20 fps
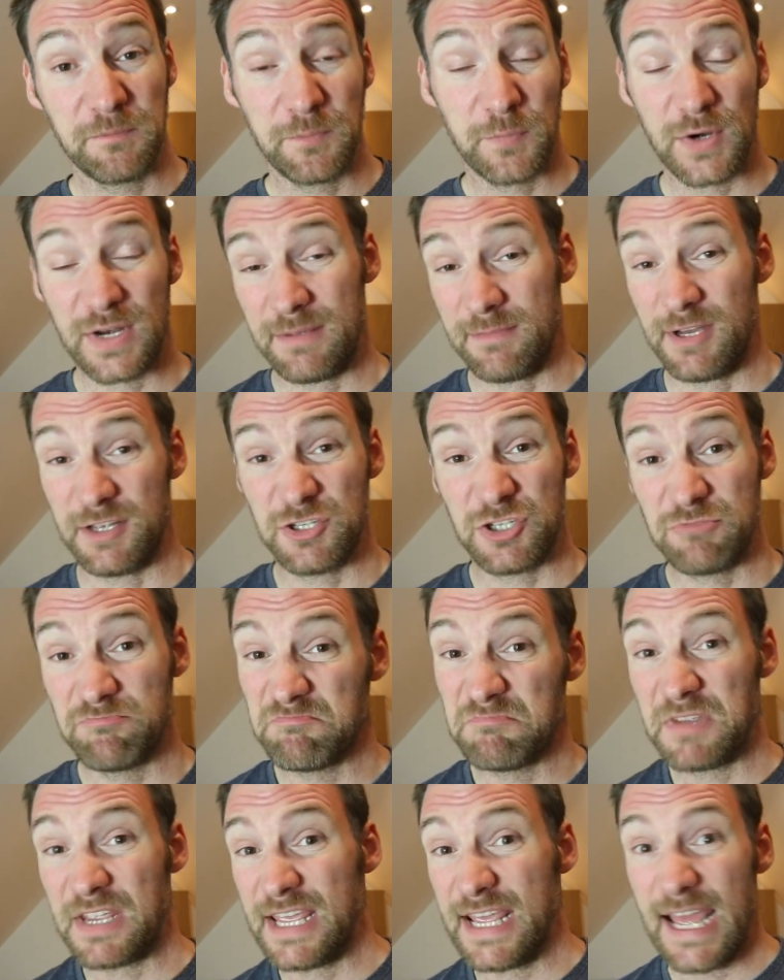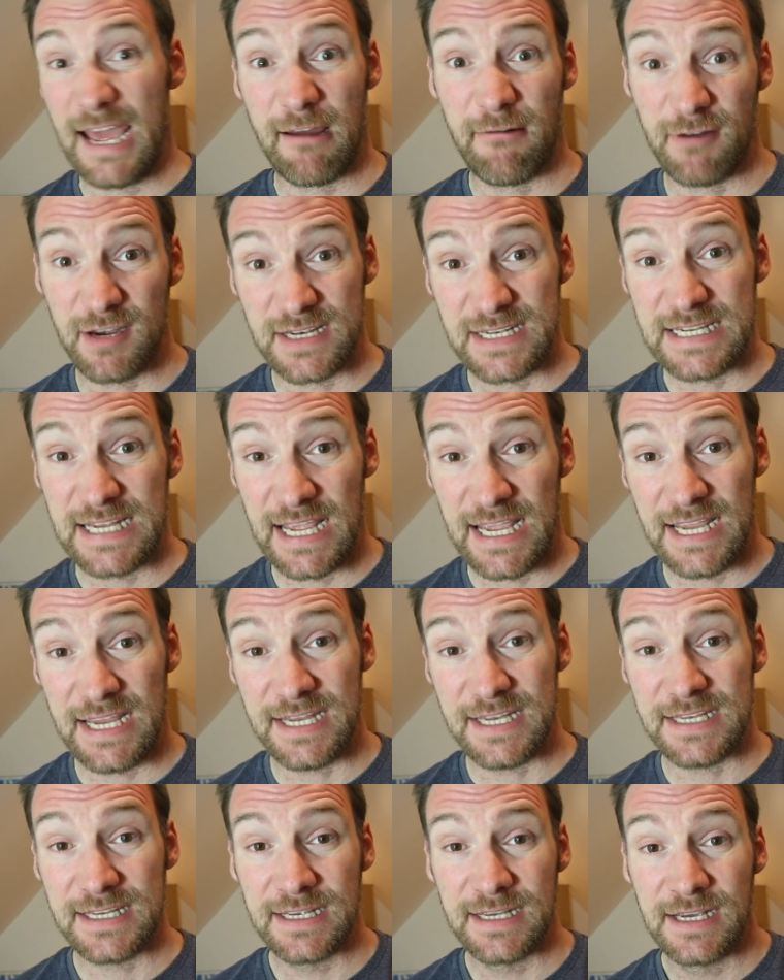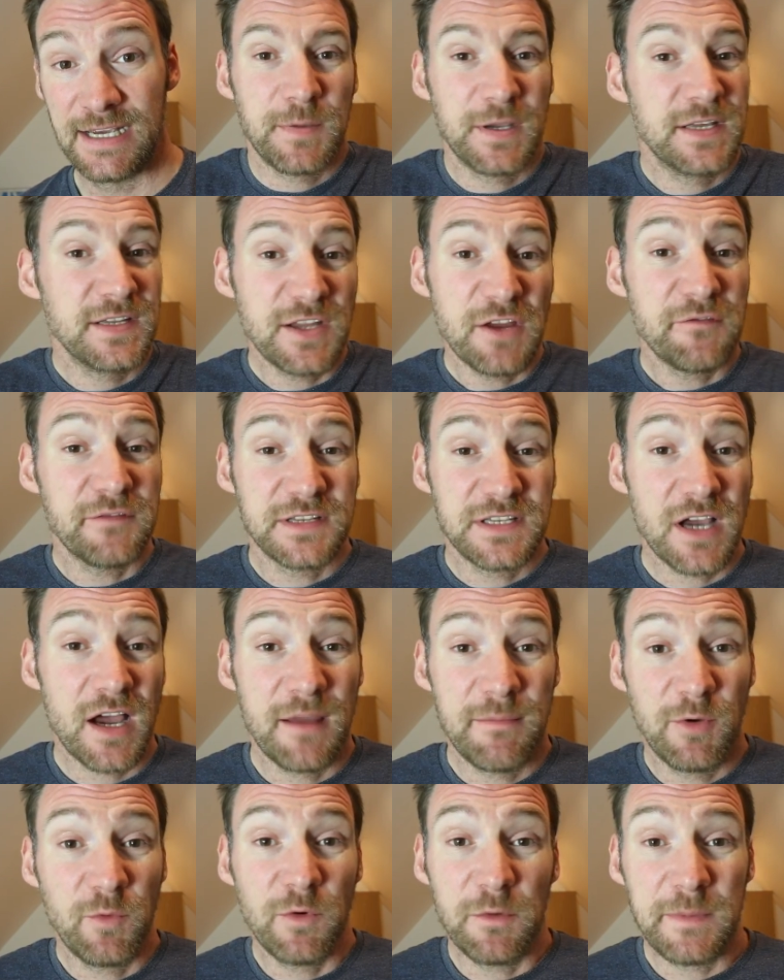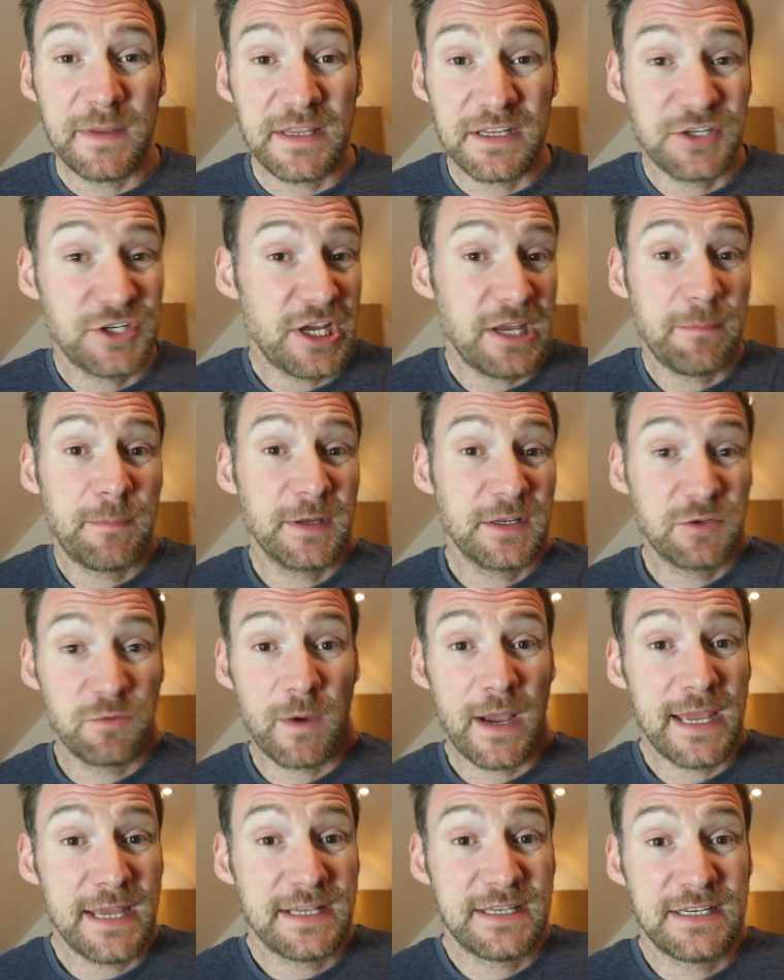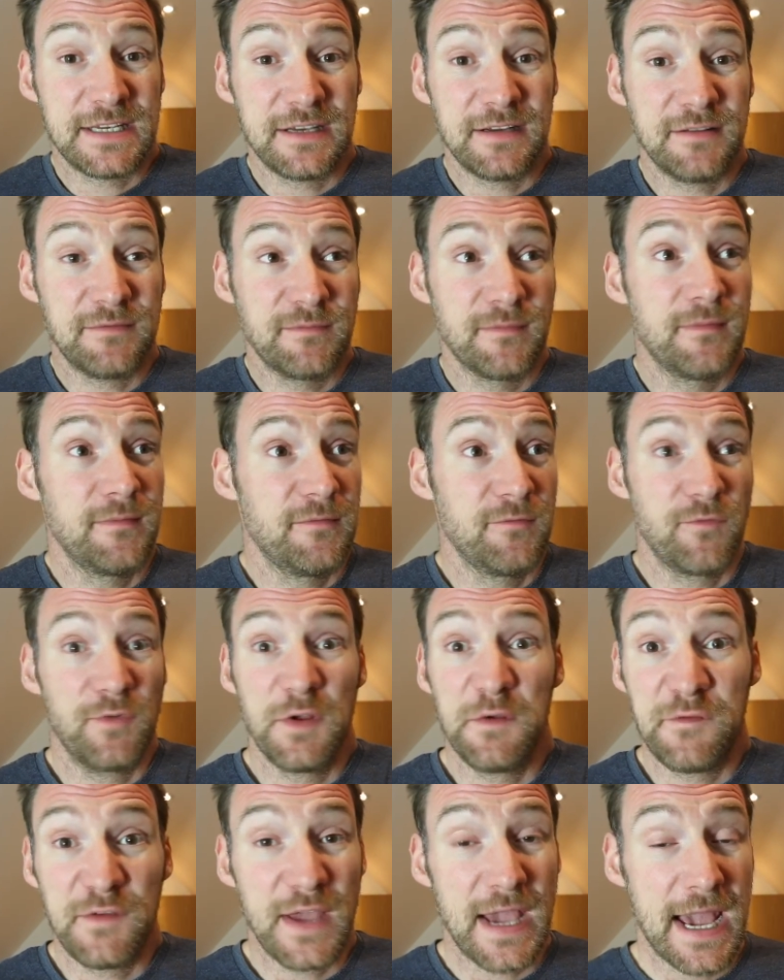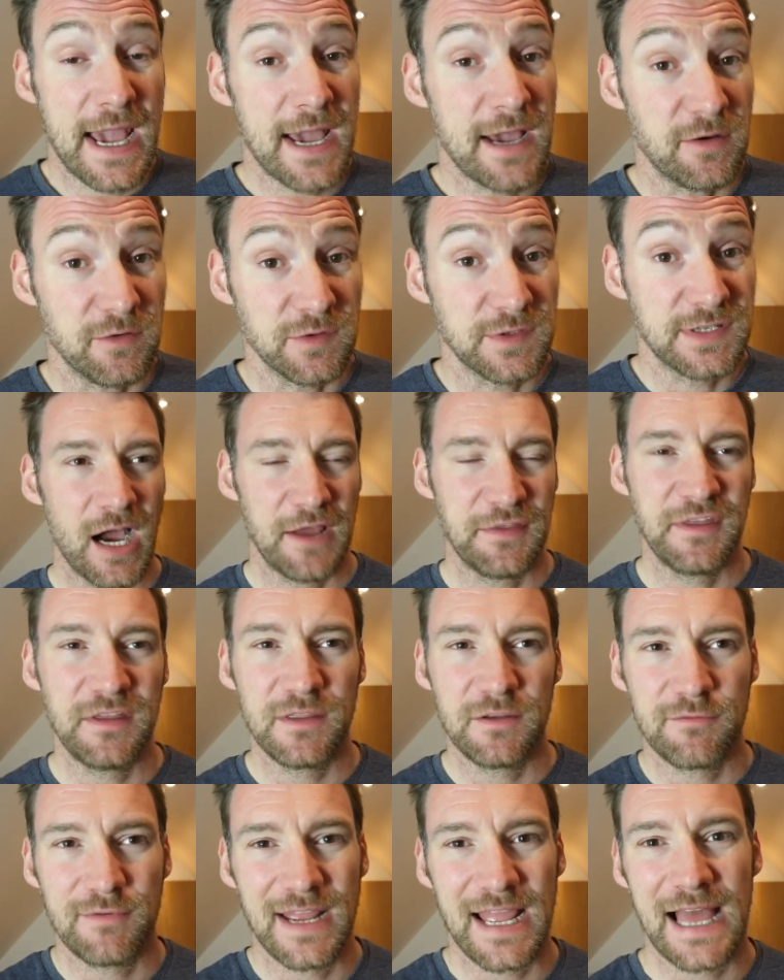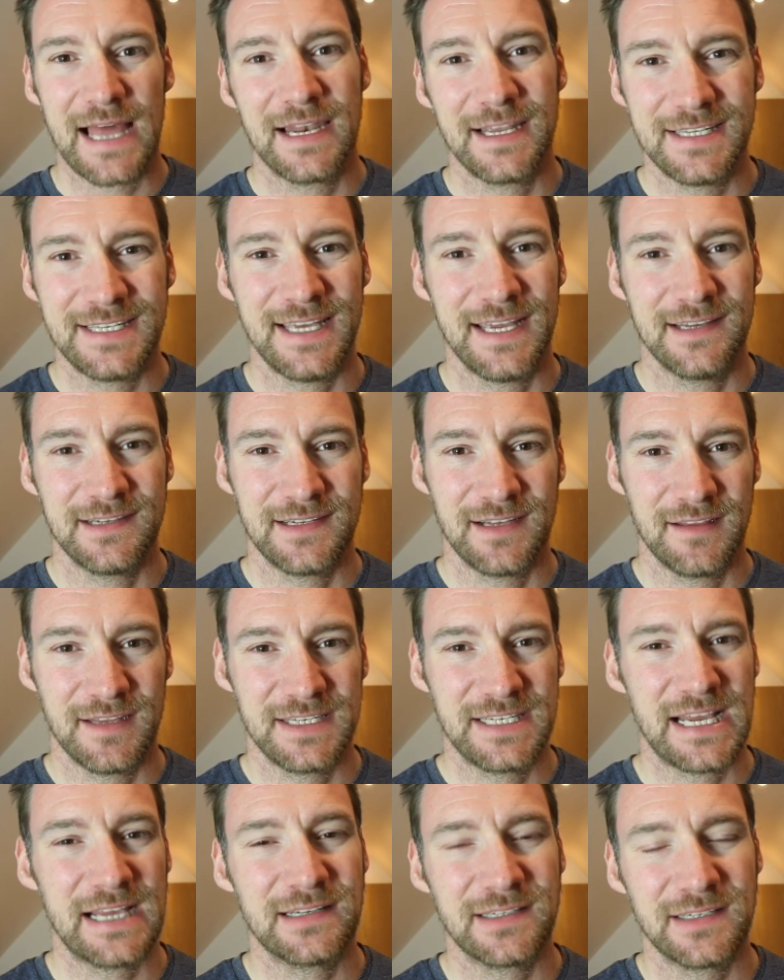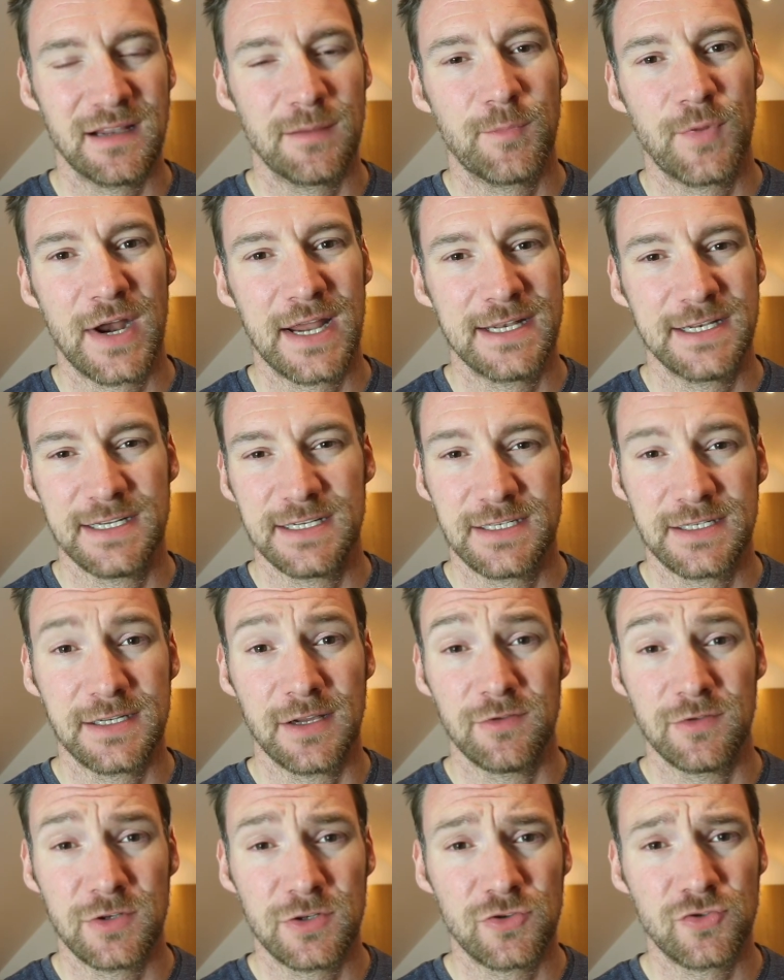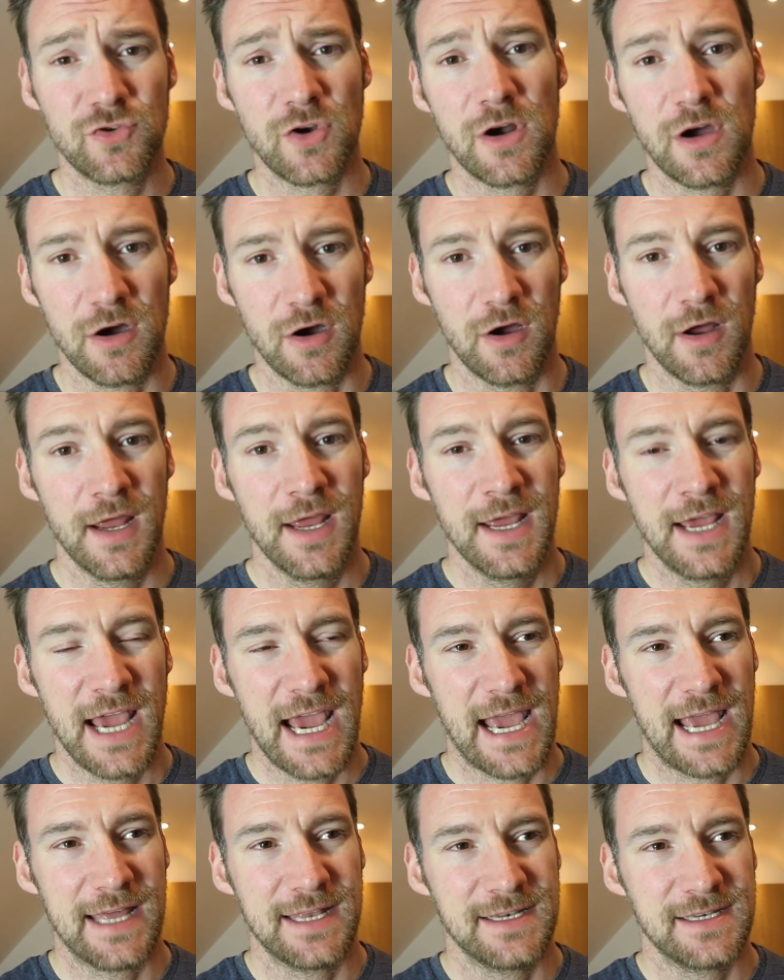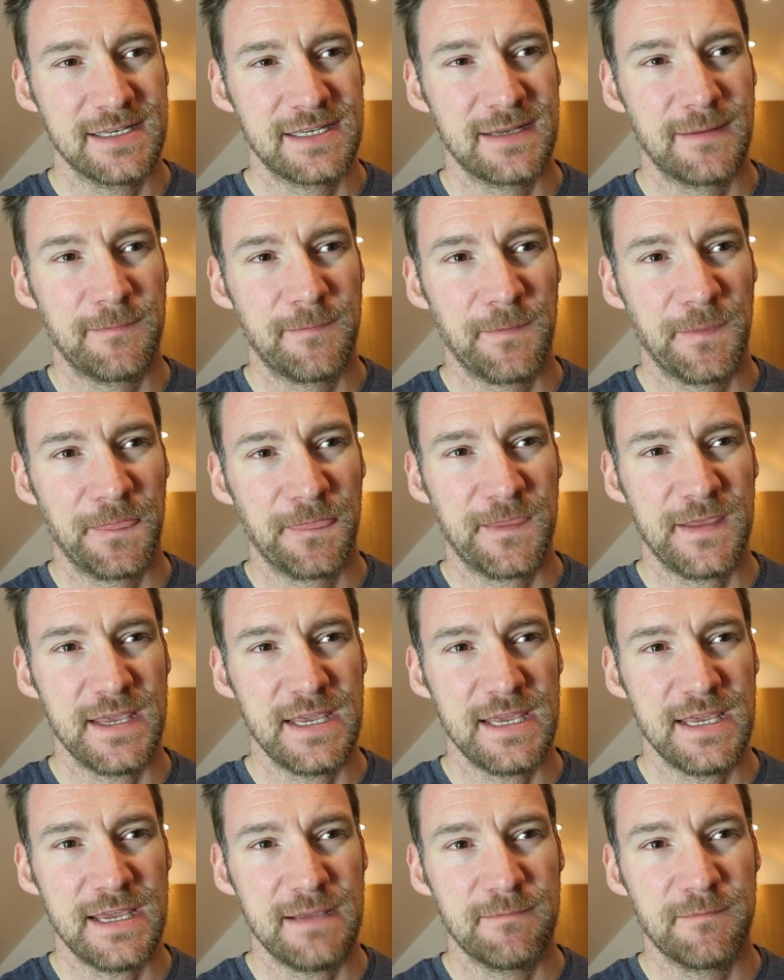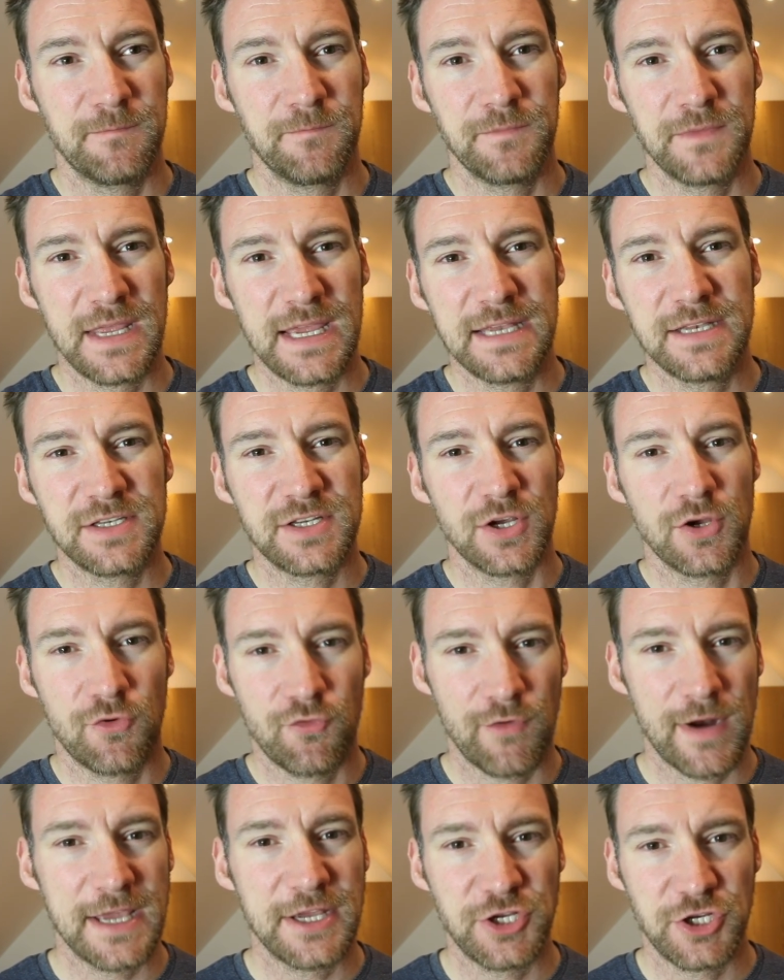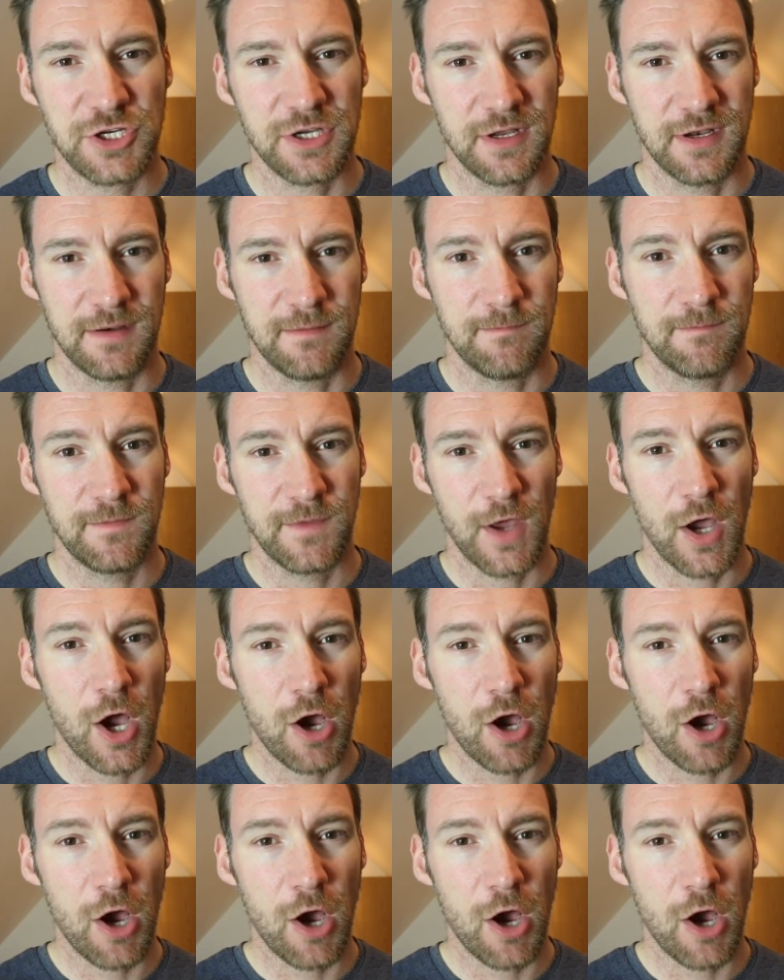Pretty much guaranteed. Because over time, it will be the cheapest way to roof your house. I think the reality is that the Tesla brand is so strong, and the integration, the